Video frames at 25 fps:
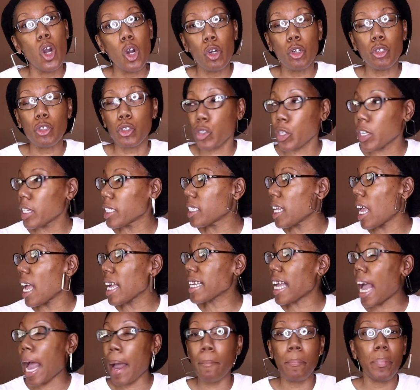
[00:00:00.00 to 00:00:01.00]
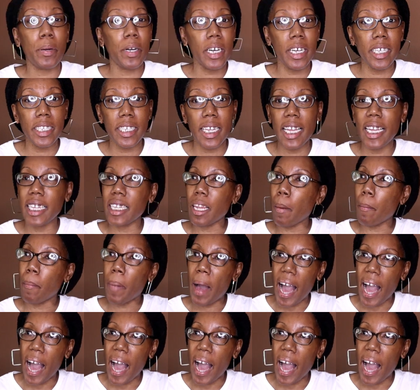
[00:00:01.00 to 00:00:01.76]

Uhtred got put in a